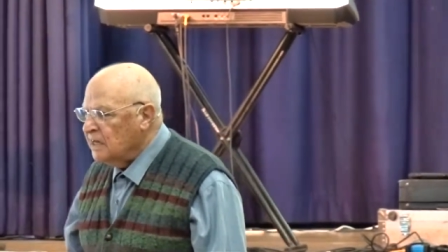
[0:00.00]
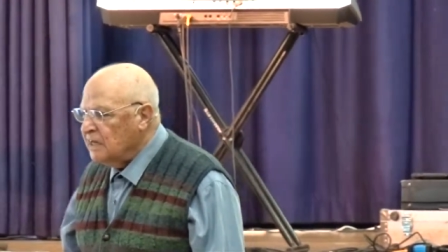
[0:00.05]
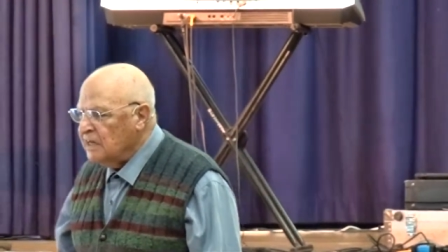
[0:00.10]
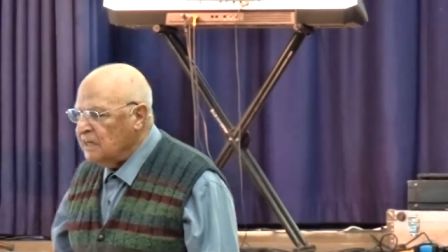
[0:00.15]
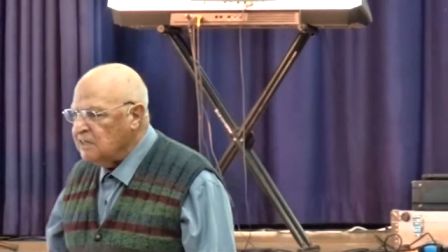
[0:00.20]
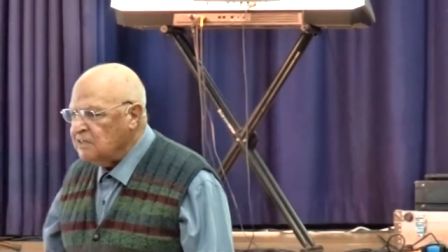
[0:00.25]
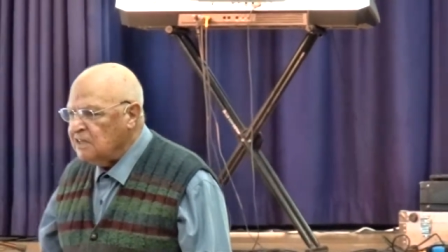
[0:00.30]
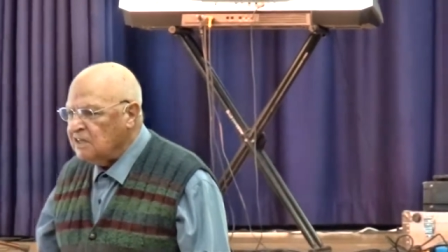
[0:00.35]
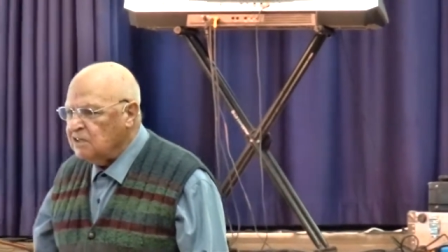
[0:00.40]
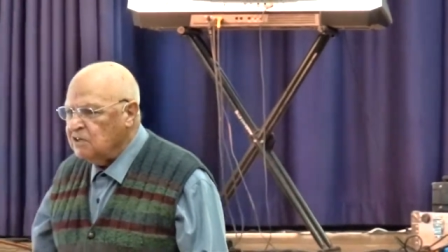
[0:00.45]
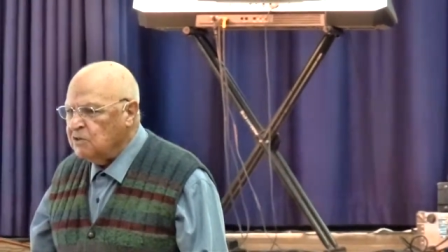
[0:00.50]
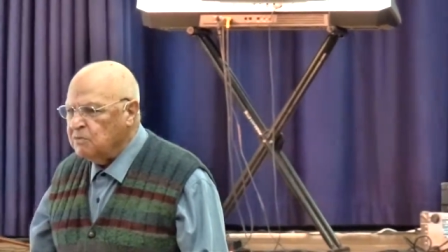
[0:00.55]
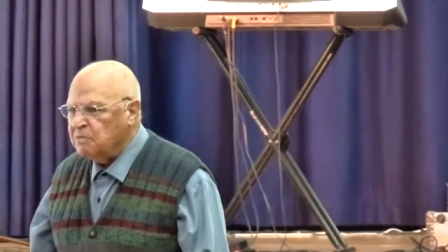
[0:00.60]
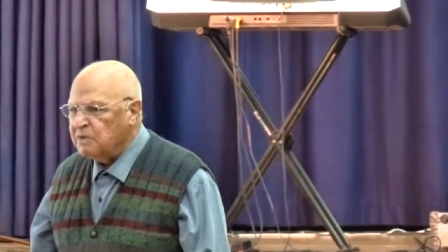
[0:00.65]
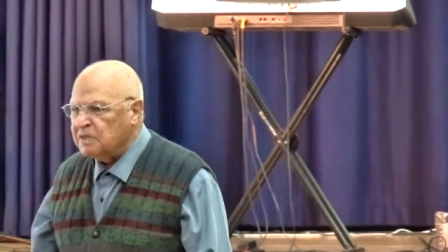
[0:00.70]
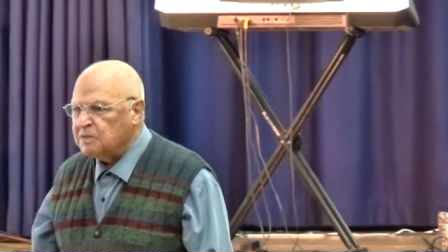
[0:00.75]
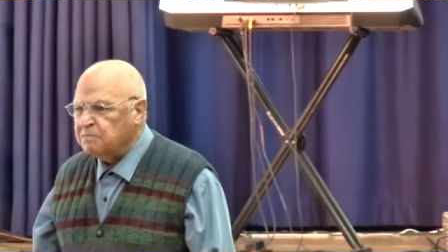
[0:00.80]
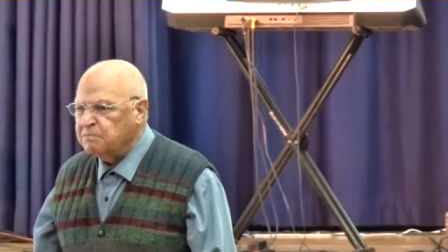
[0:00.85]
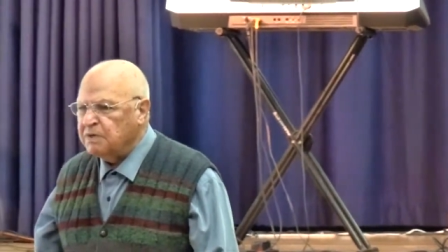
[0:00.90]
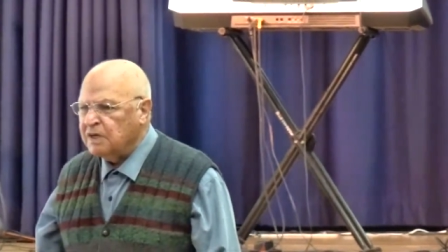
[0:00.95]
He said, You
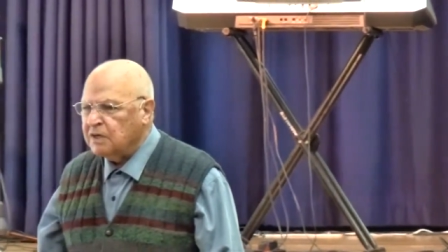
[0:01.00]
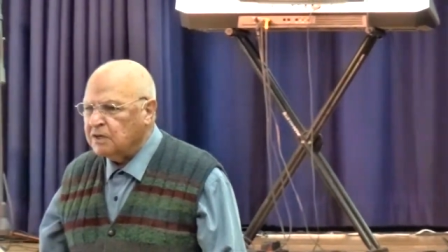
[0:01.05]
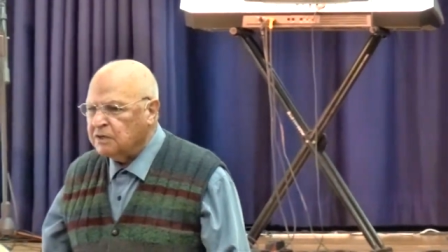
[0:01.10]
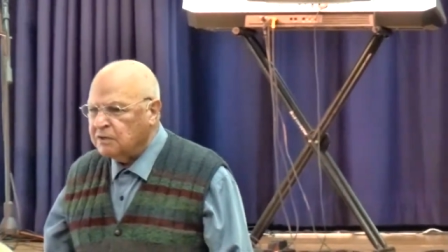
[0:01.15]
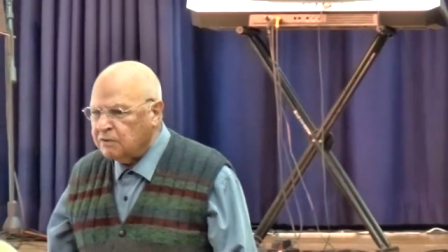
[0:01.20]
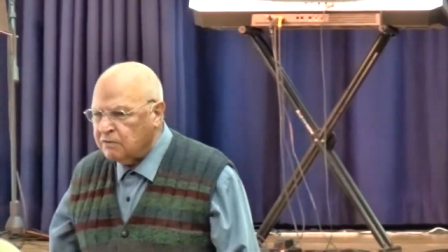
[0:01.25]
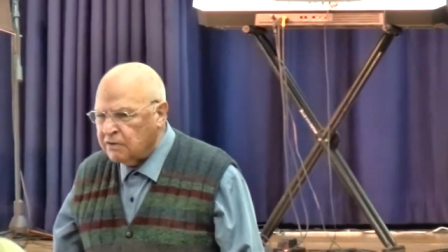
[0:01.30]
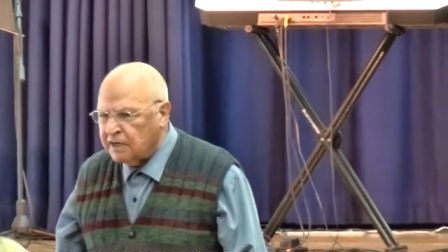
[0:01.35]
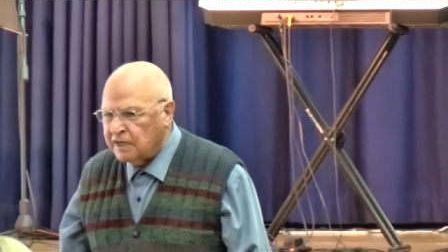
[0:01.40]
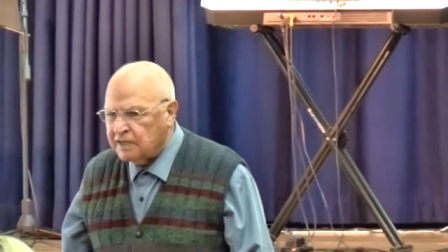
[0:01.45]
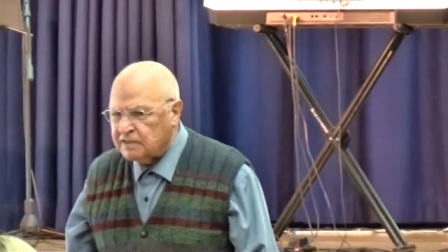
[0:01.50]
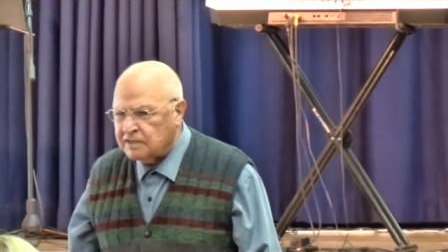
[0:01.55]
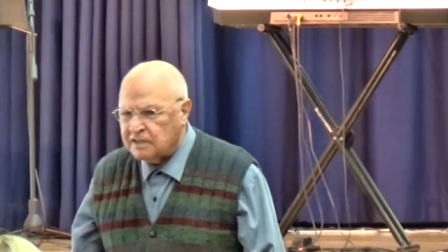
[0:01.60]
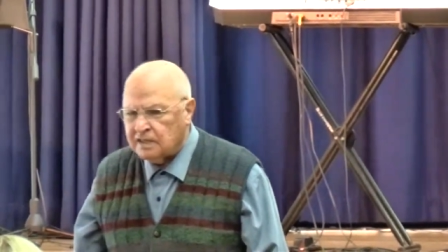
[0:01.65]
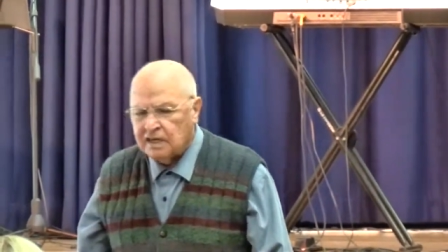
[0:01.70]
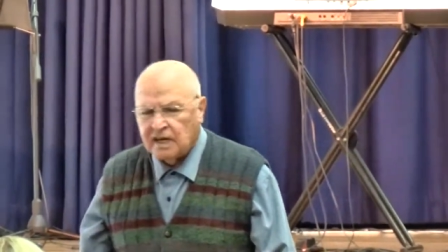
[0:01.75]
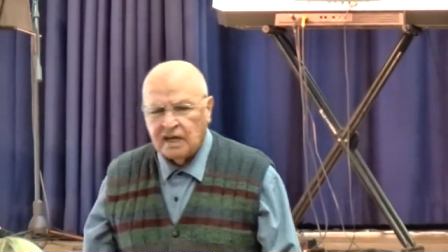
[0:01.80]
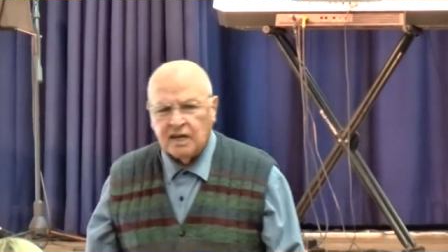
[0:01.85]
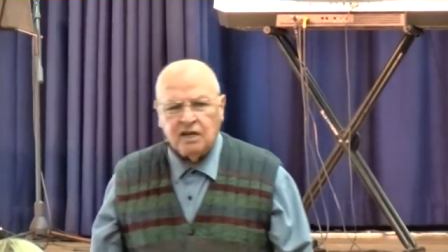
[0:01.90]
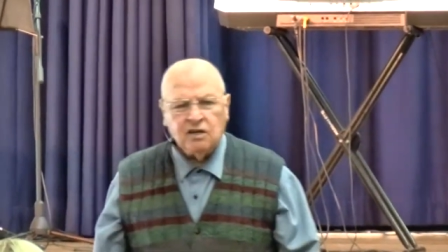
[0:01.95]
must be
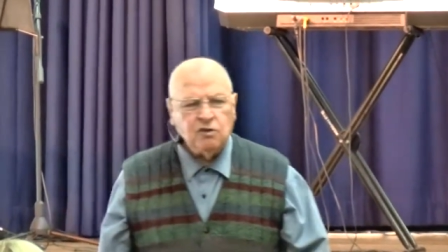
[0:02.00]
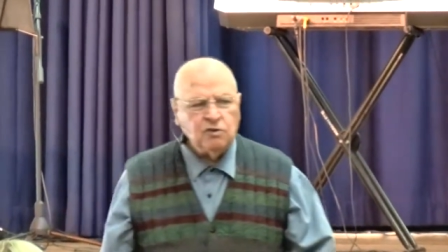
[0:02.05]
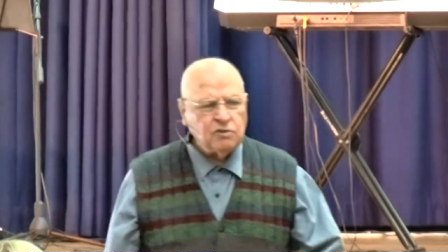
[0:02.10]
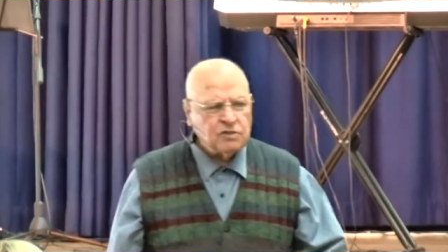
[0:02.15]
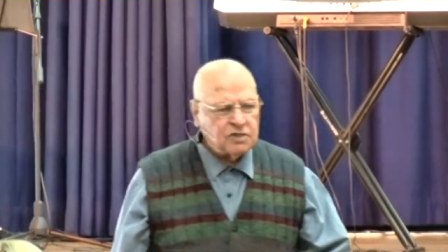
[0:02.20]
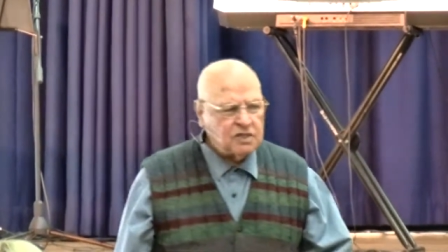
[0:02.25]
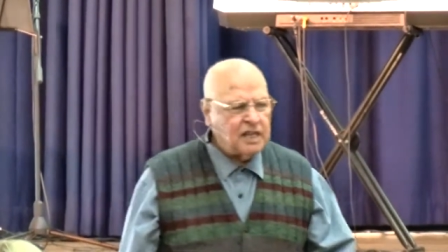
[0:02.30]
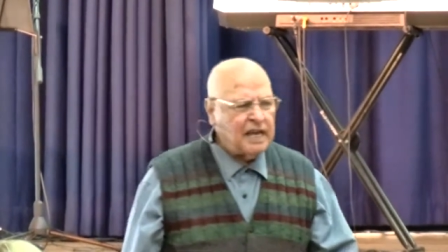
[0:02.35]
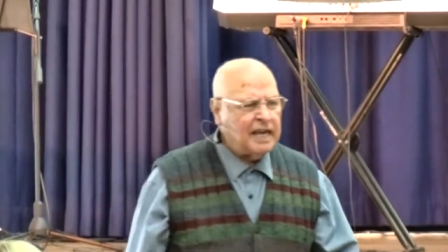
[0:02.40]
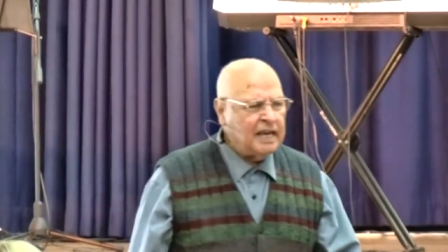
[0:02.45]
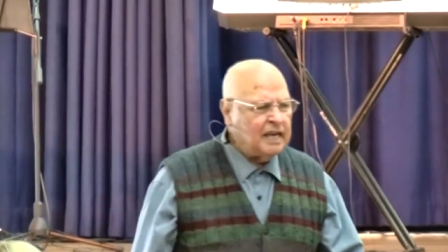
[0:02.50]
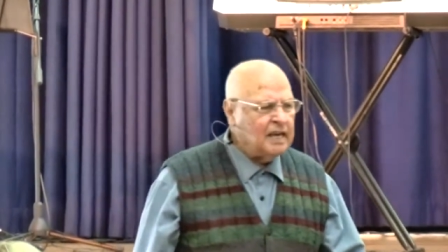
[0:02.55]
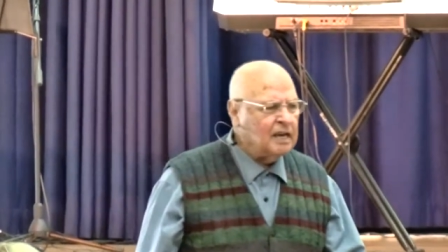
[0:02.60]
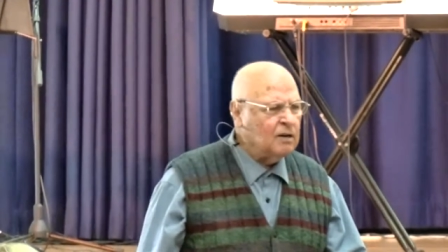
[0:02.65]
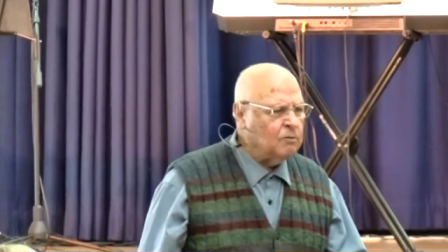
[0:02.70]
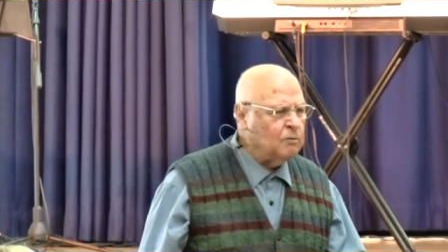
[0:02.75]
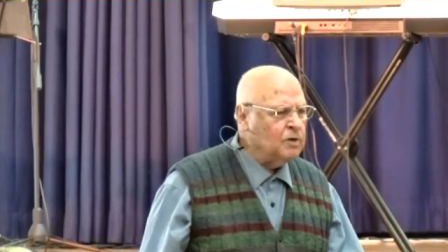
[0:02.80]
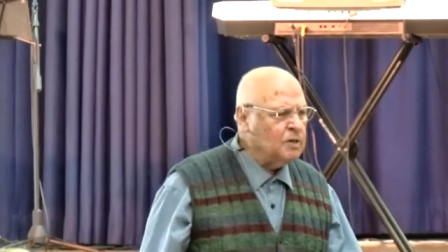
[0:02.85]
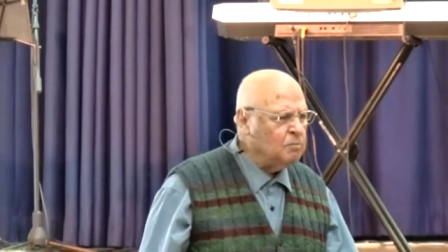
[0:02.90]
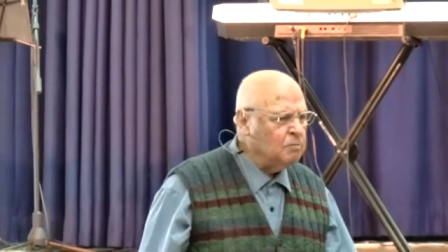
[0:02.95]
crazy. You stay
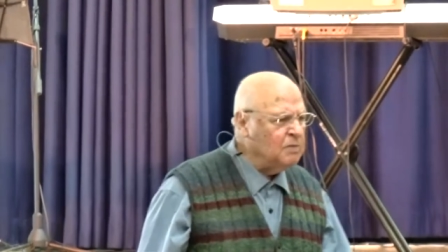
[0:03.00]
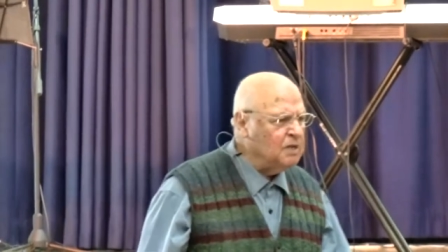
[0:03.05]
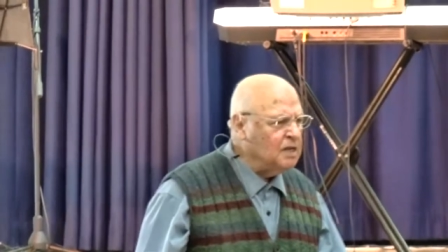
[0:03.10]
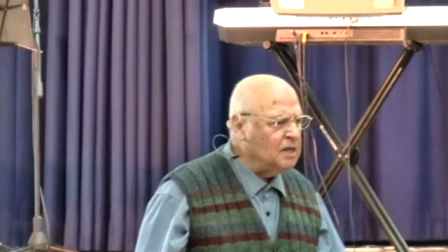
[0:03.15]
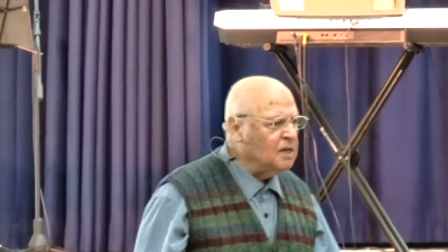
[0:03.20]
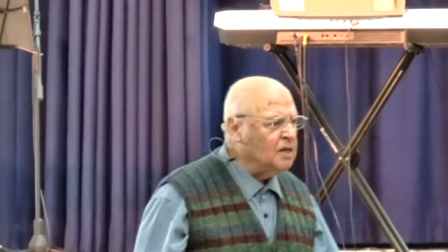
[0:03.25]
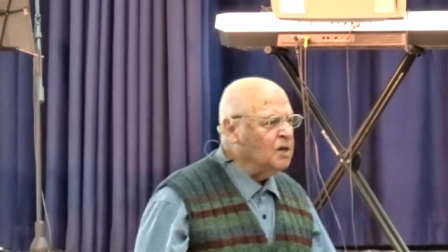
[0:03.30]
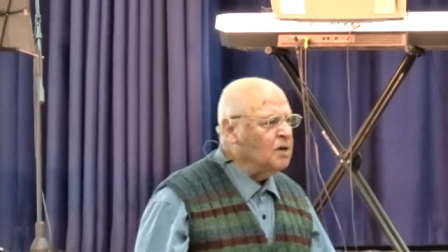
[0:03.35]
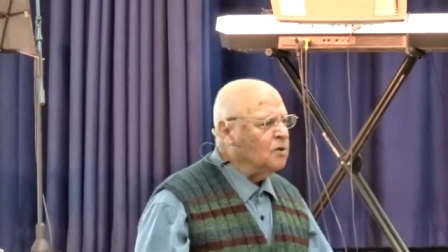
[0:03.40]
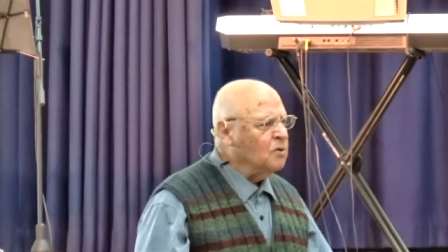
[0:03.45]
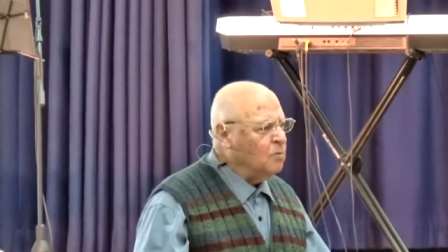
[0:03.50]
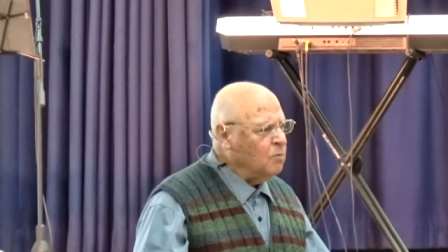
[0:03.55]
here with me.